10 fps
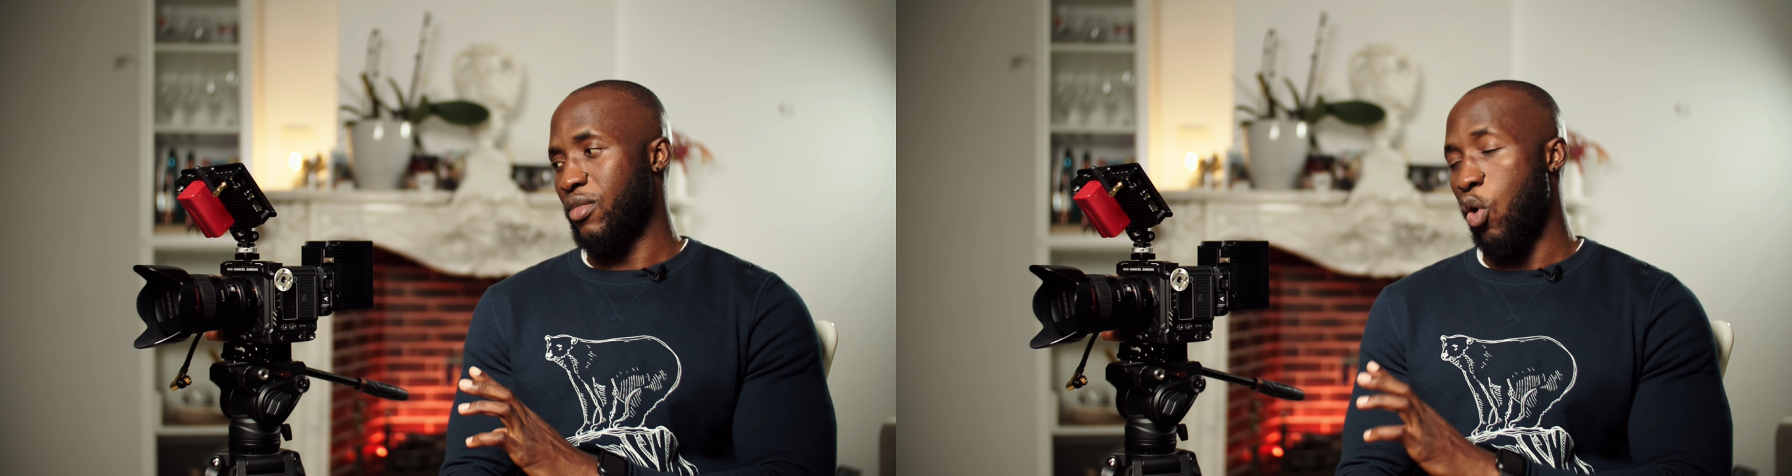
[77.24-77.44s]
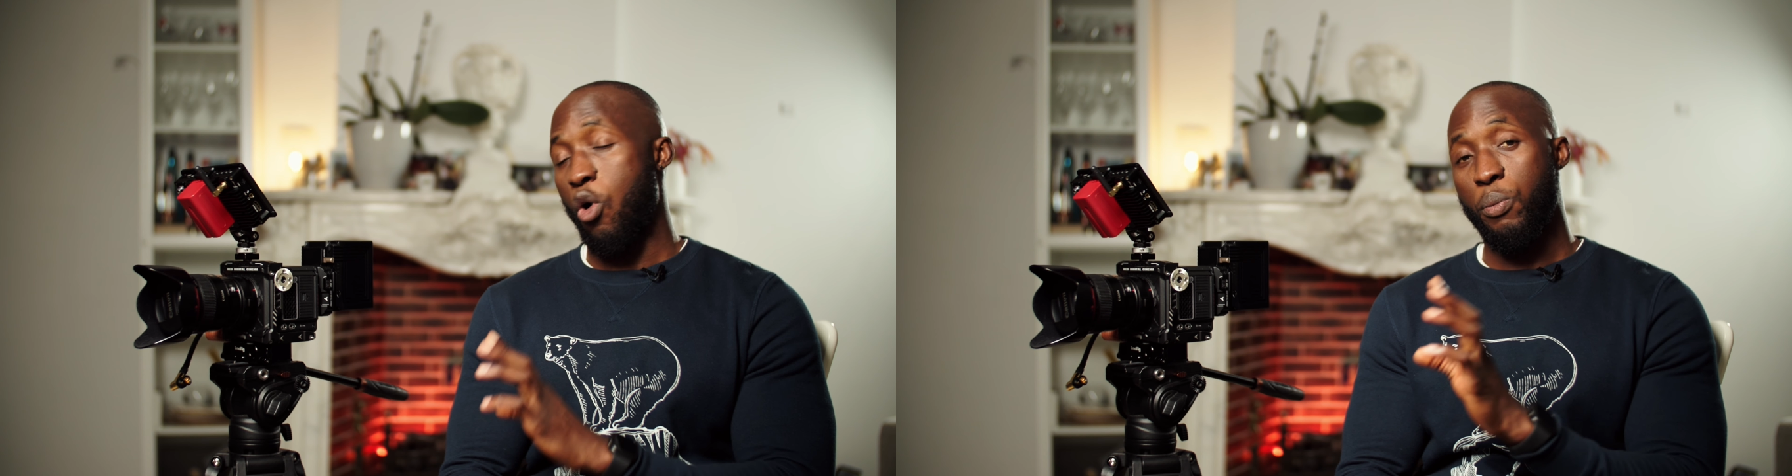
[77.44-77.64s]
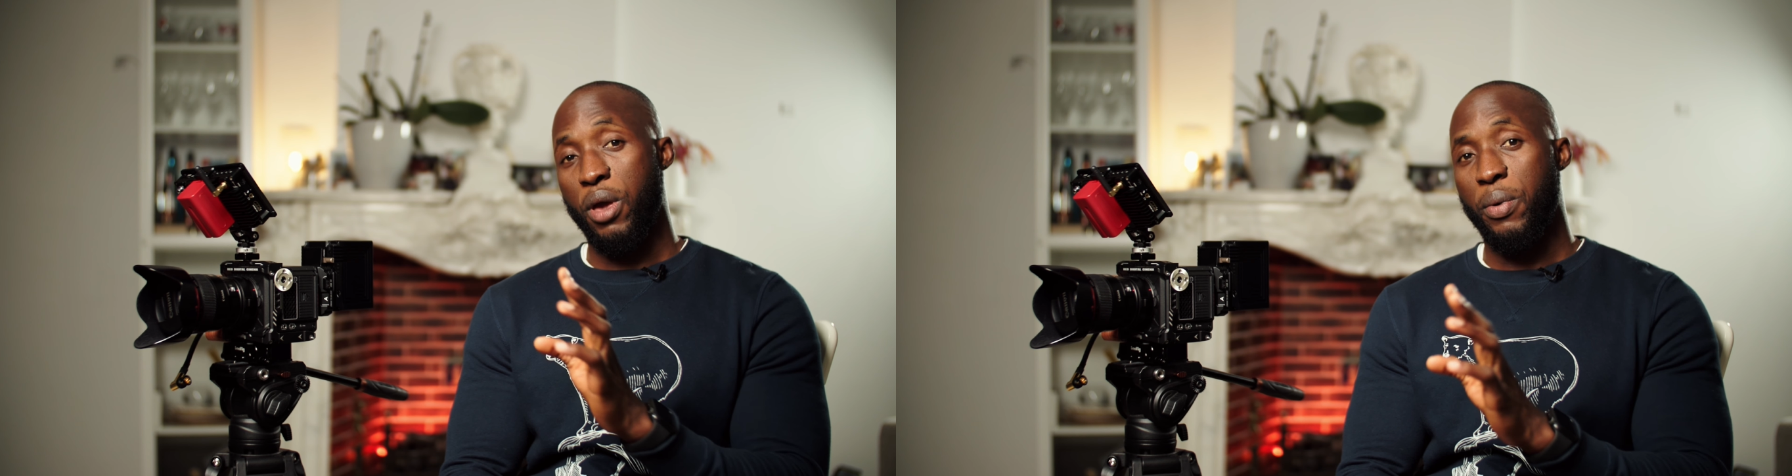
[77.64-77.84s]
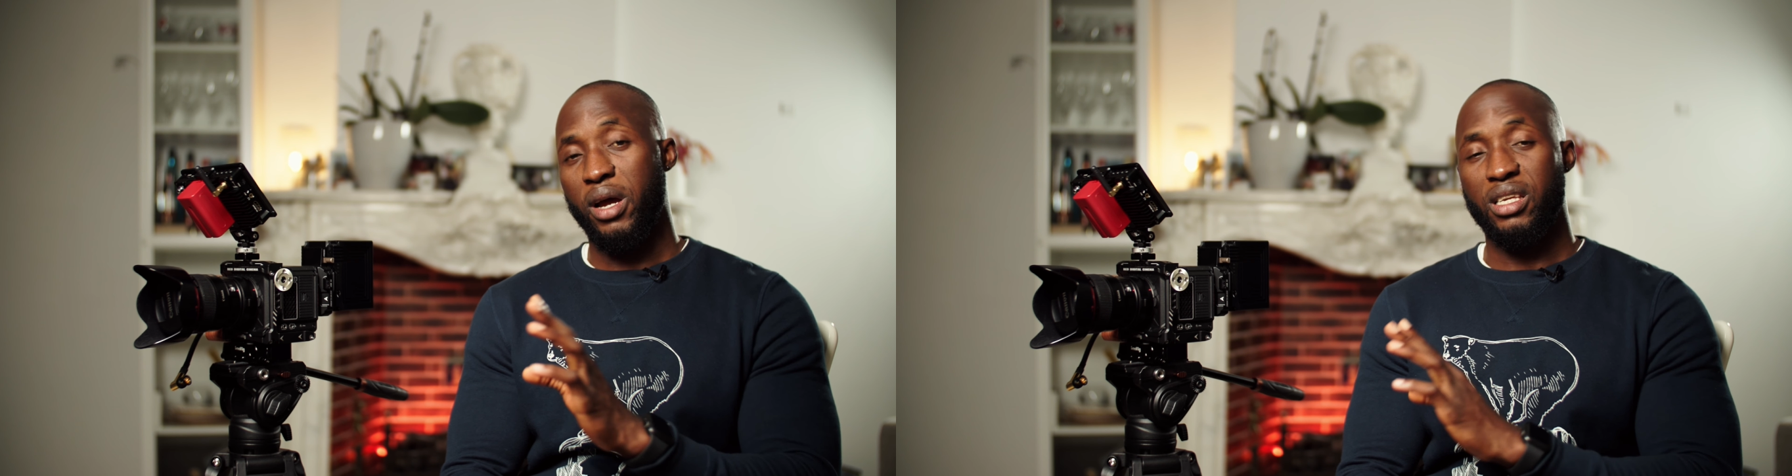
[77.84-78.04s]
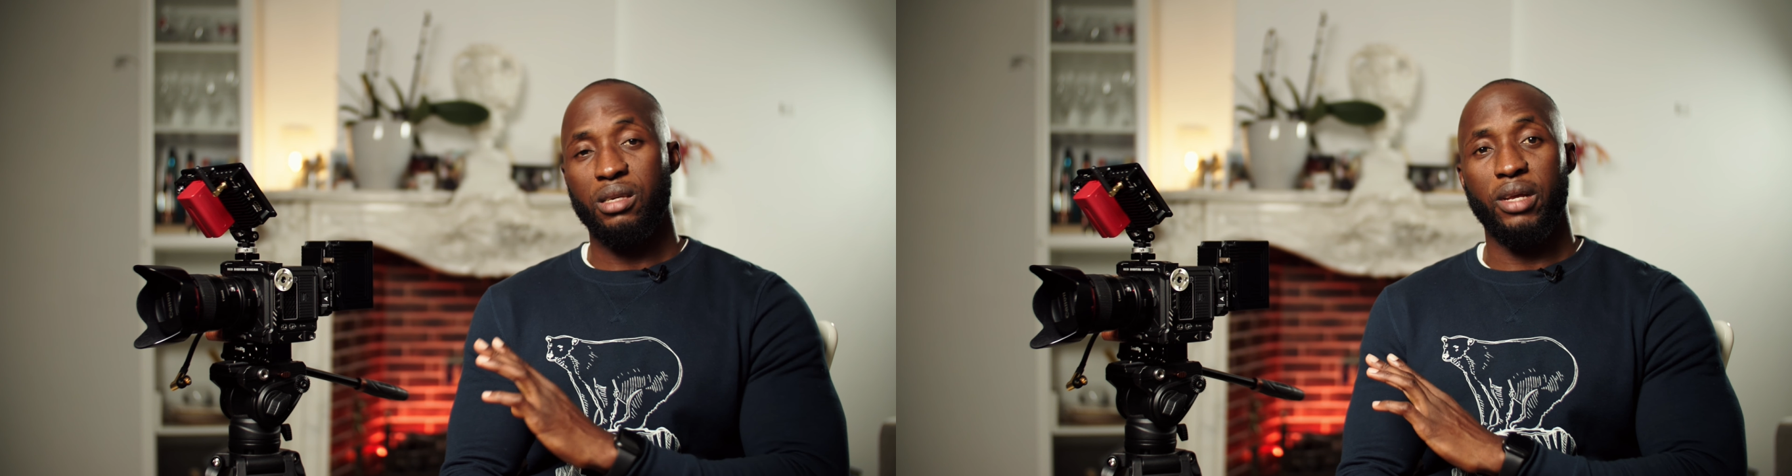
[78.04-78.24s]
on
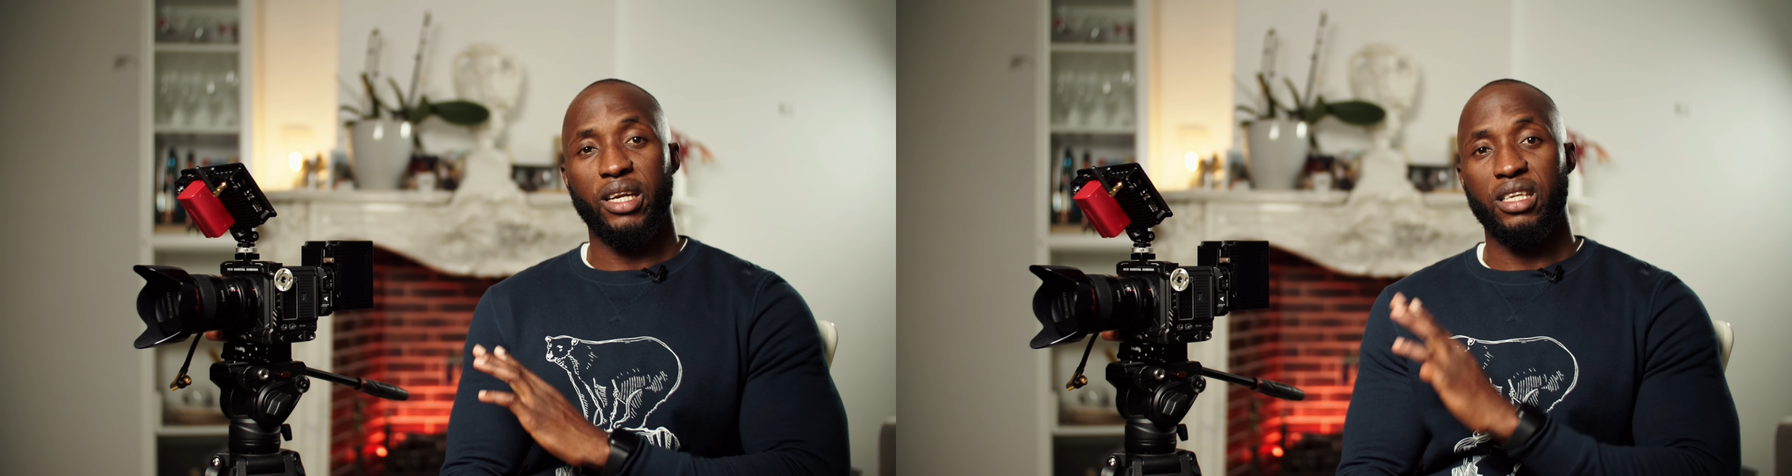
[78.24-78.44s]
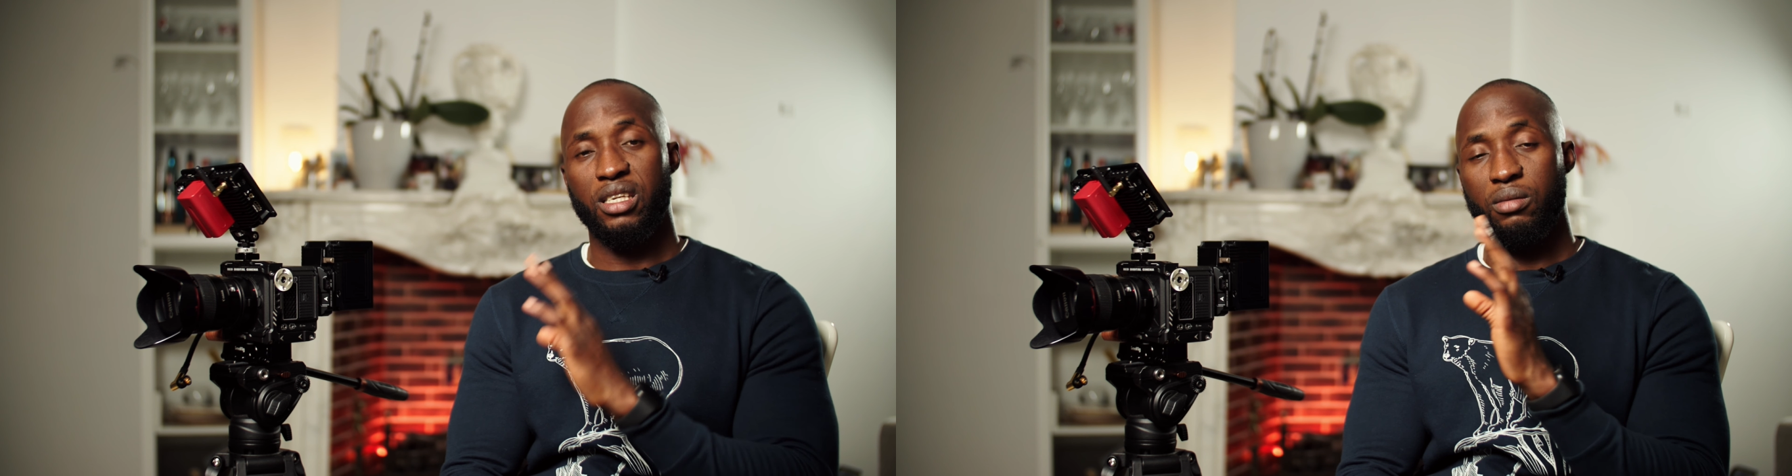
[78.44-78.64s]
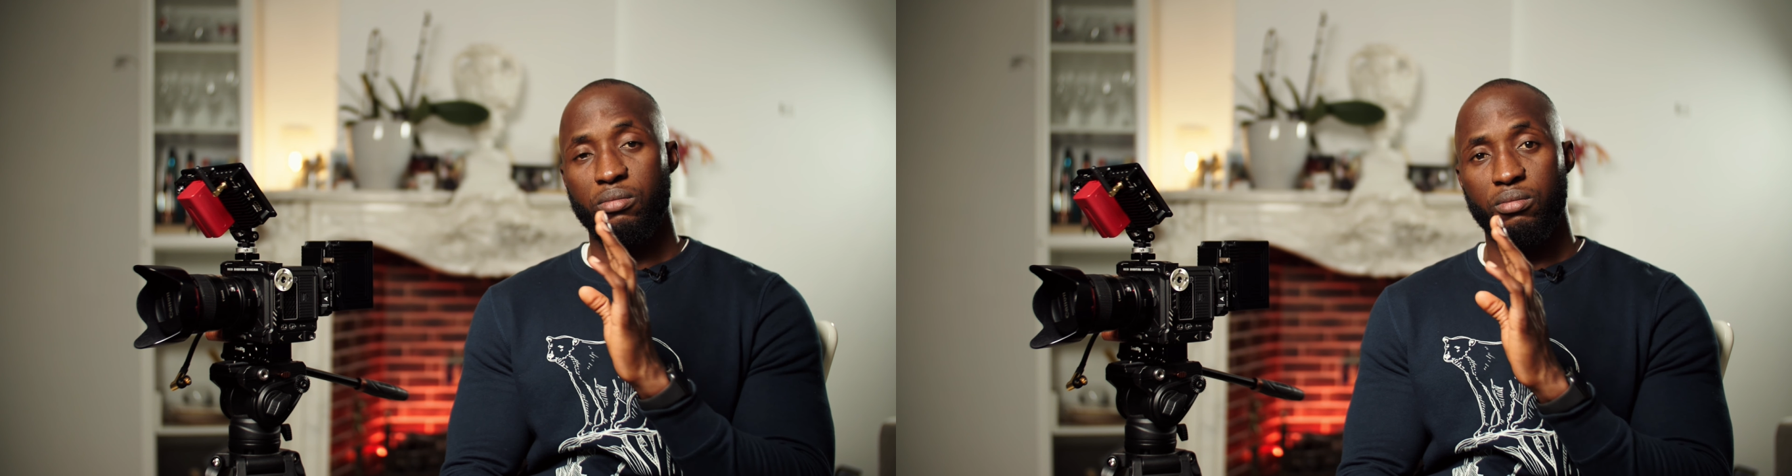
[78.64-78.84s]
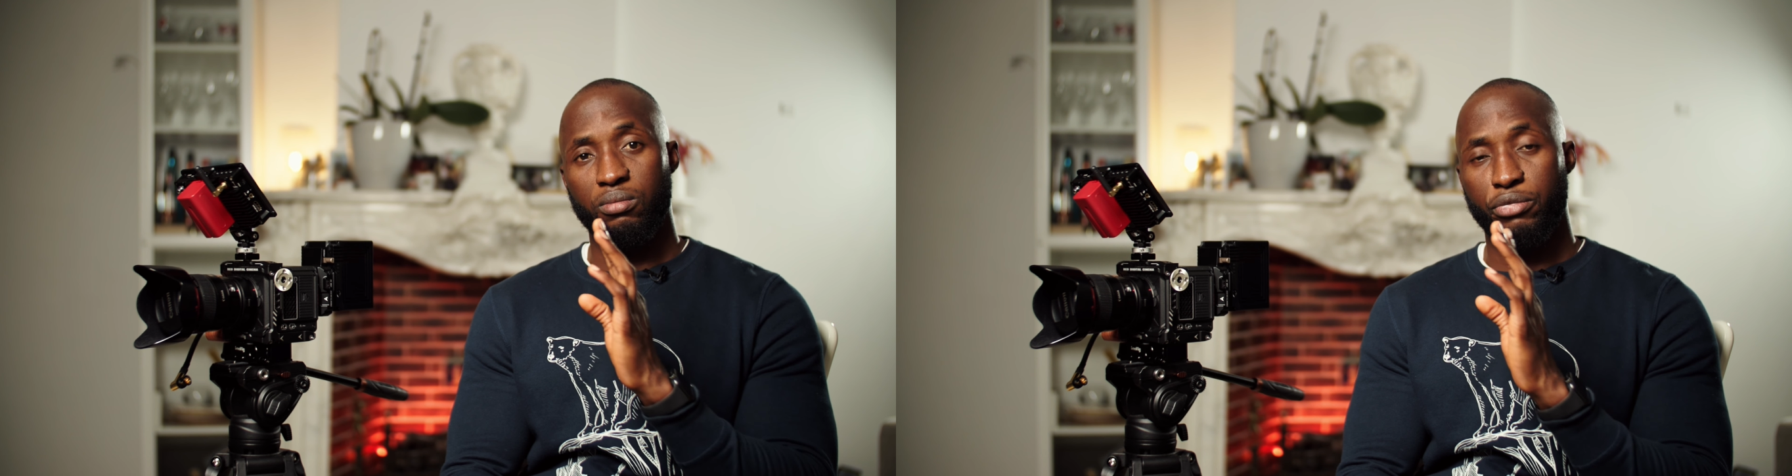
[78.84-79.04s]
paper they seem like they're in the same